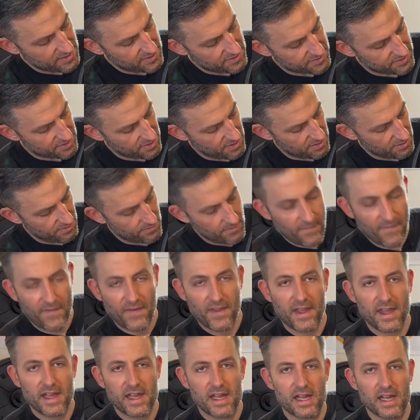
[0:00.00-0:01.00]
so
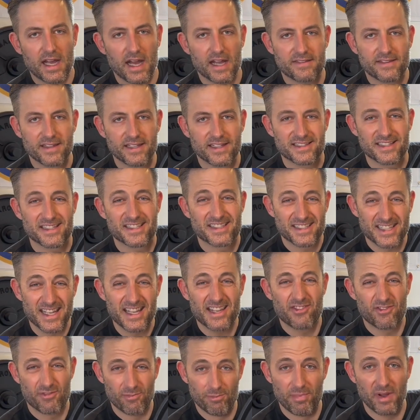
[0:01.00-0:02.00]
I think it's a
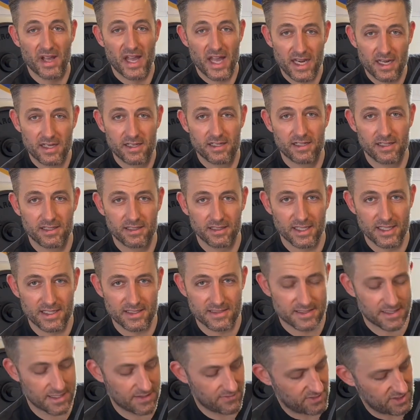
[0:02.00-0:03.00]
safe bet.
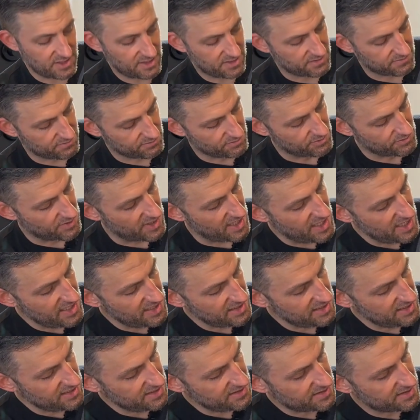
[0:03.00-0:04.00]
Late 70s through
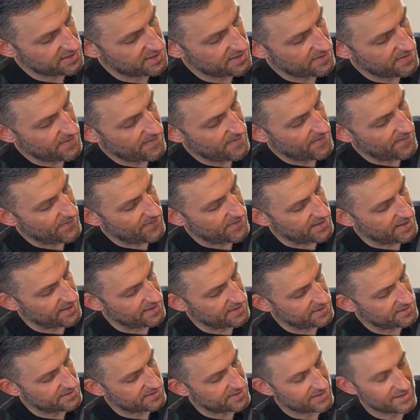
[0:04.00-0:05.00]
80s
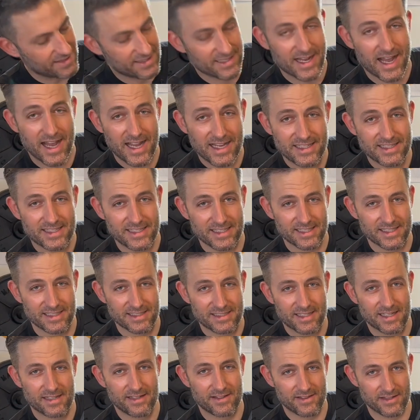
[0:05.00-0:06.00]
and into the
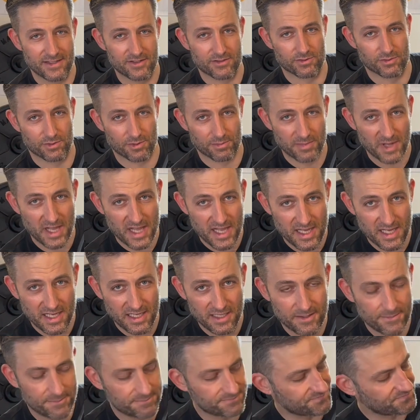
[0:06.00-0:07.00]
90s, these were
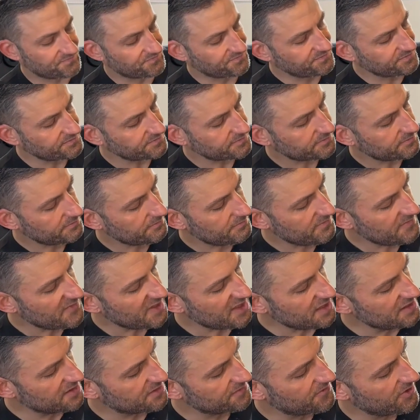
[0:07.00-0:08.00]
made.
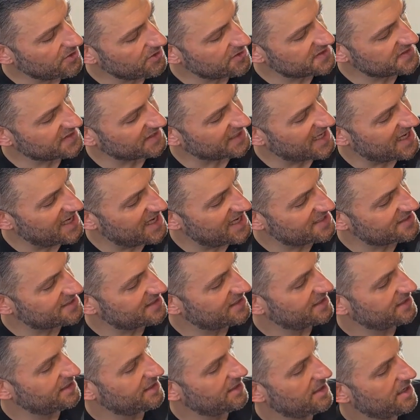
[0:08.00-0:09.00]
As far as the
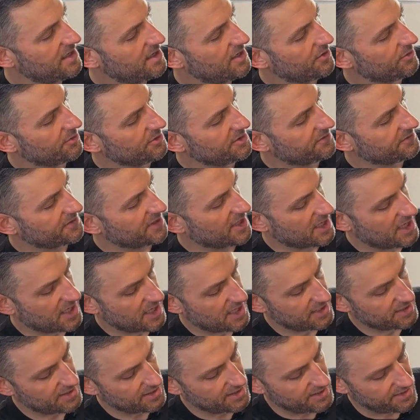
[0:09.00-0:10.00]
casting, we've
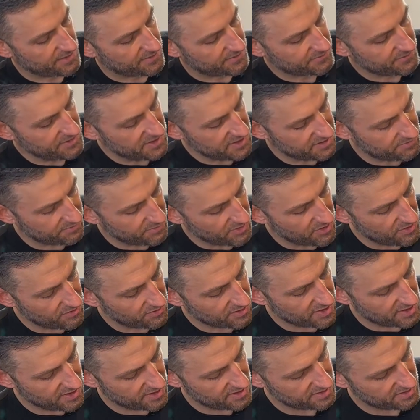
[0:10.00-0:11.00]
got a
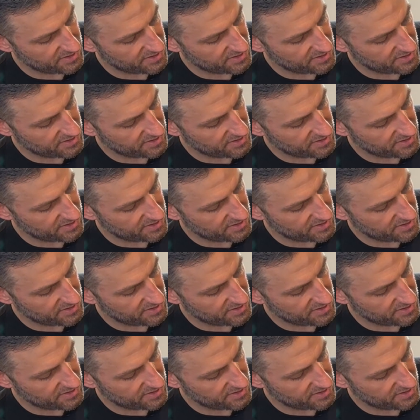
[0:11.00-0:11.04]
3-spoke